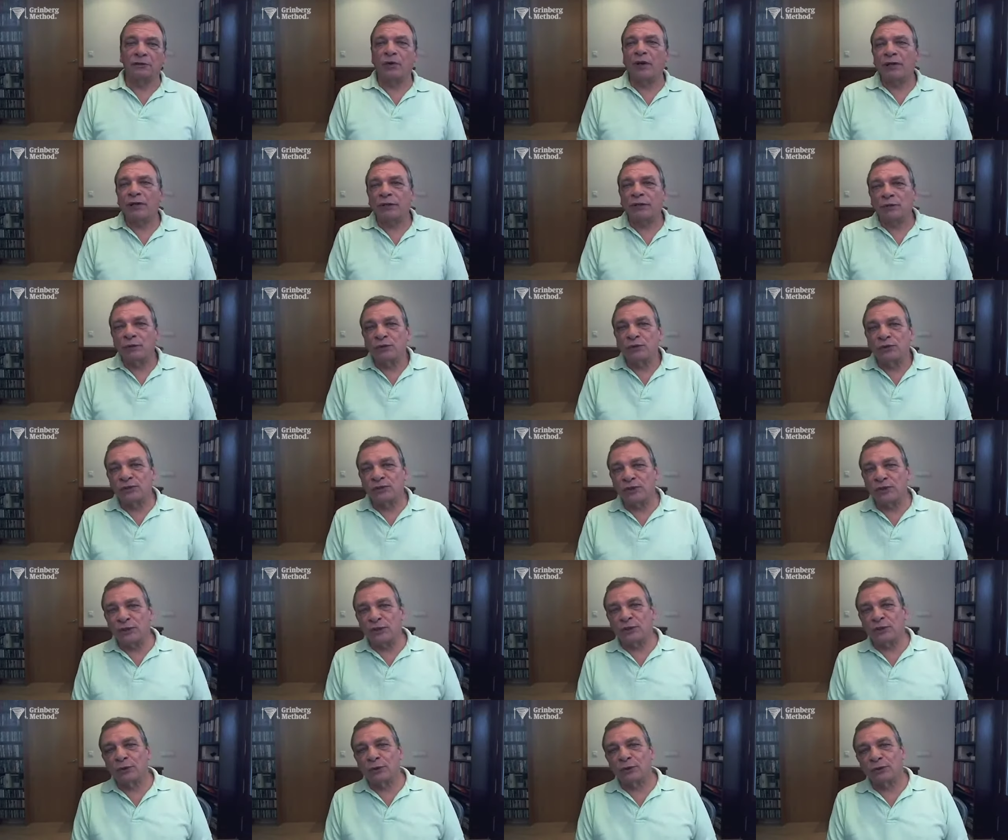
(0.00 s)
Try to
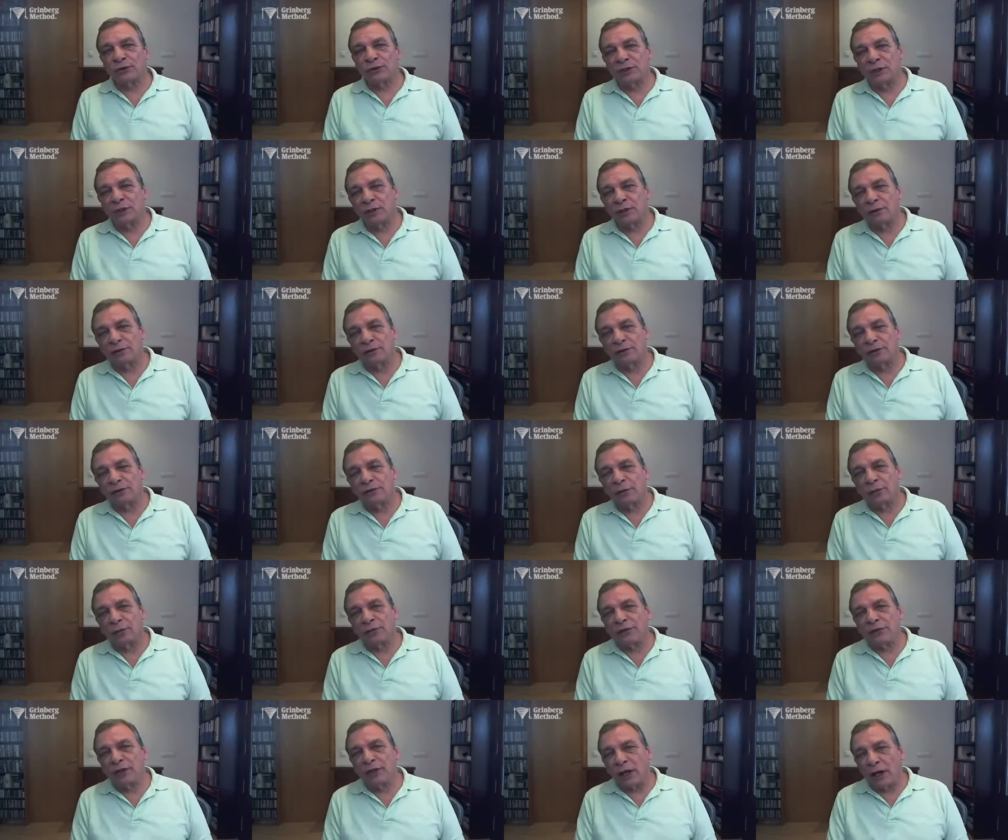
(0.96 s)
see yourself
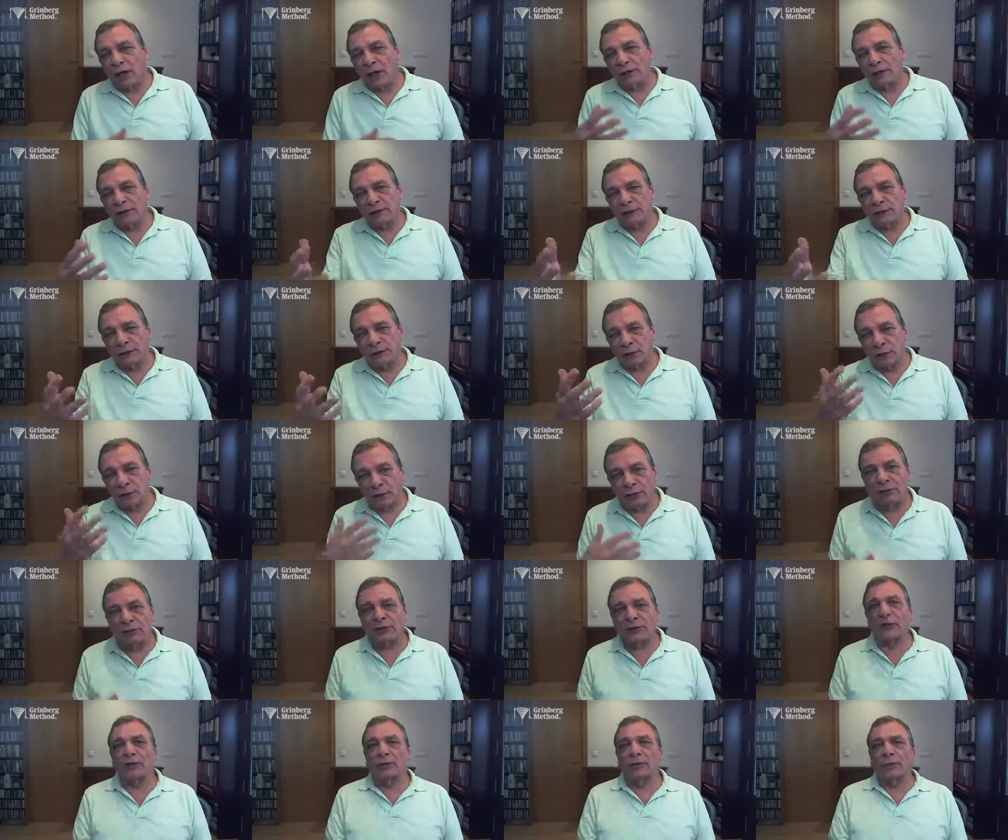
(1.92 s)
from the eyes
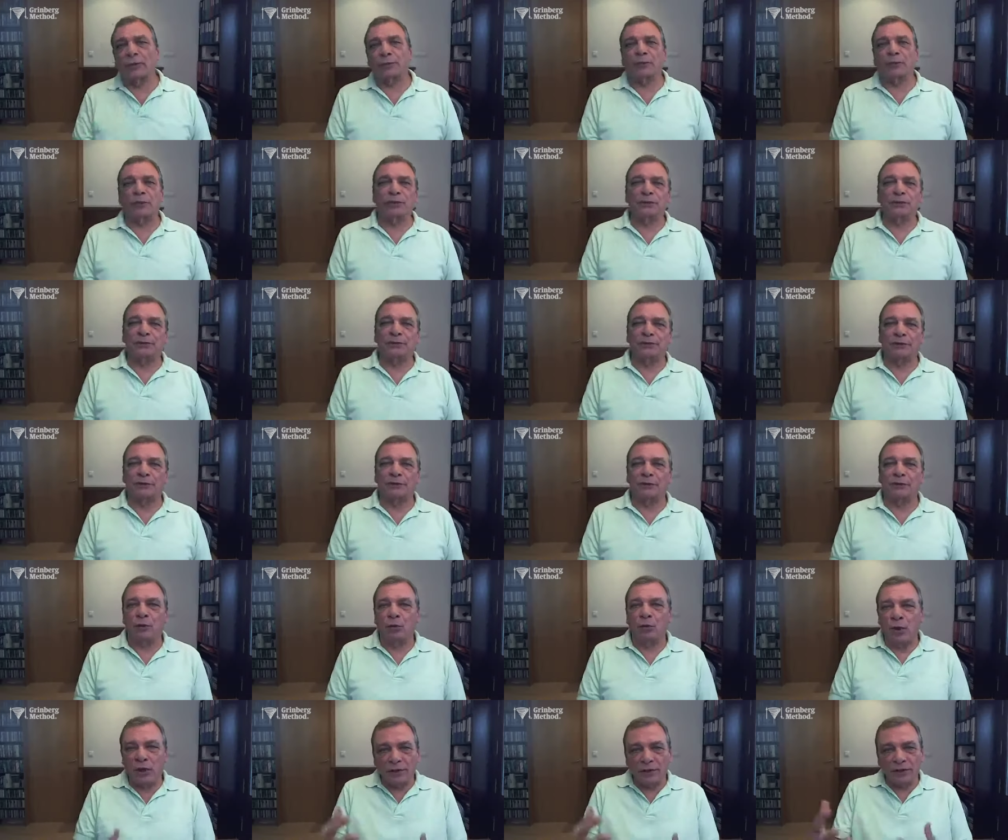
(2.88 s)
of another person,
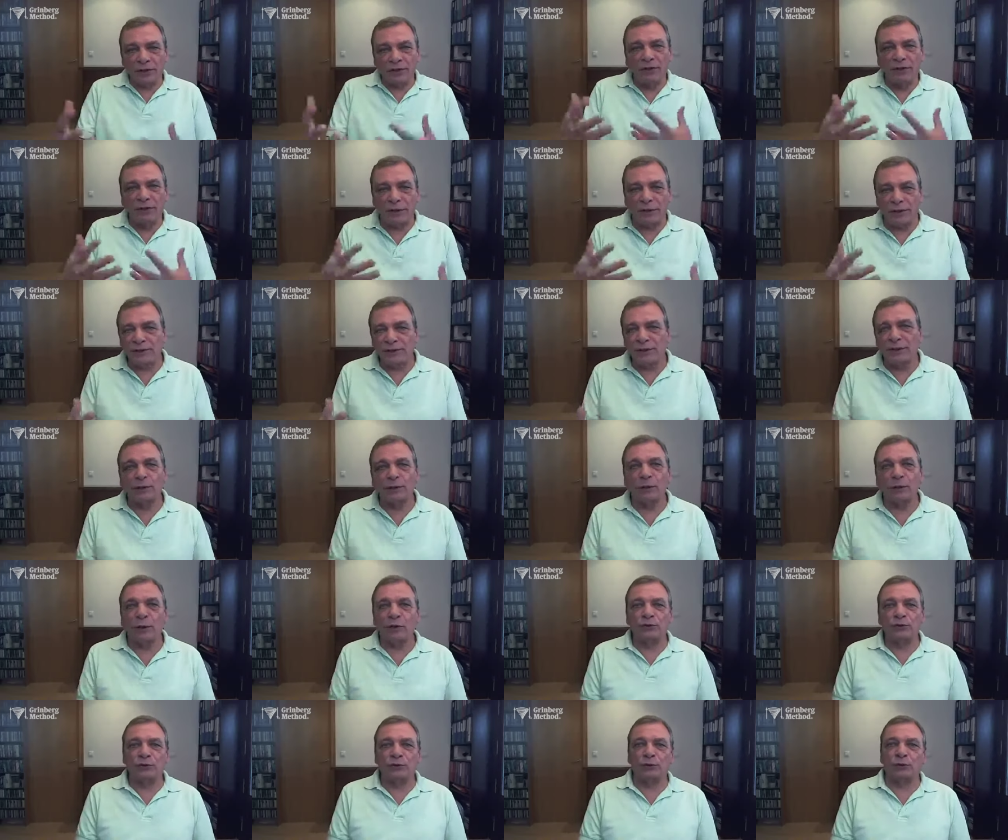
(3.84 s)
the one that is the
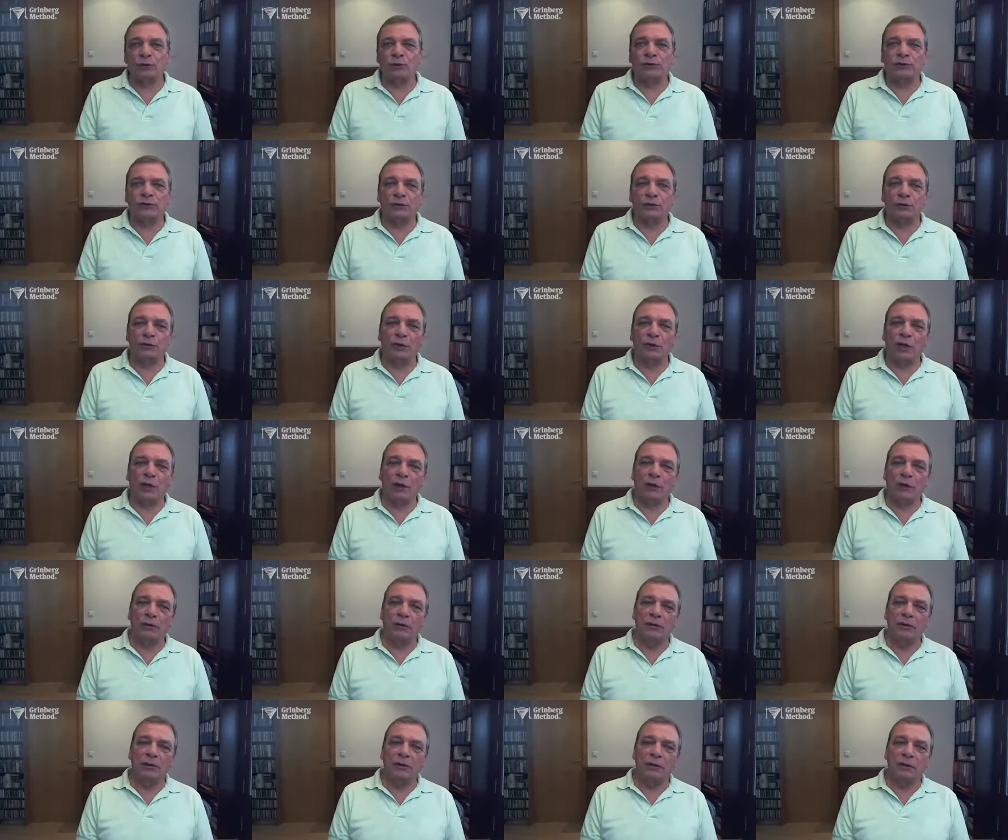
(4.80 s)
most with you
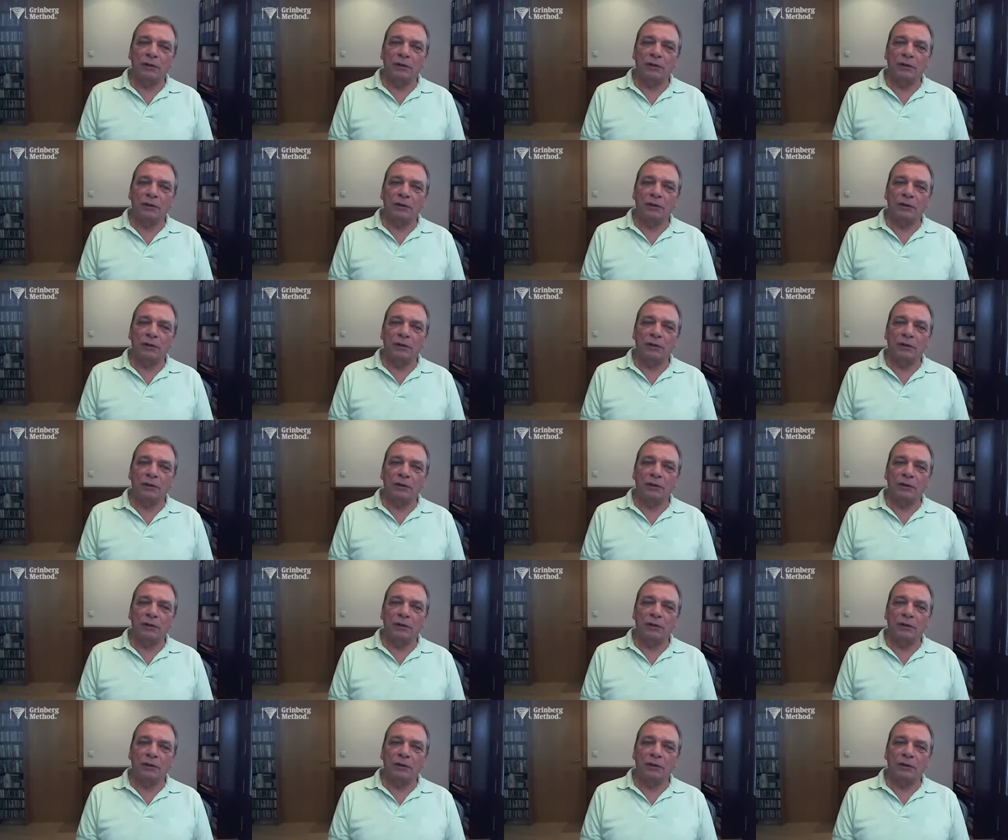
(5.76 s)
now.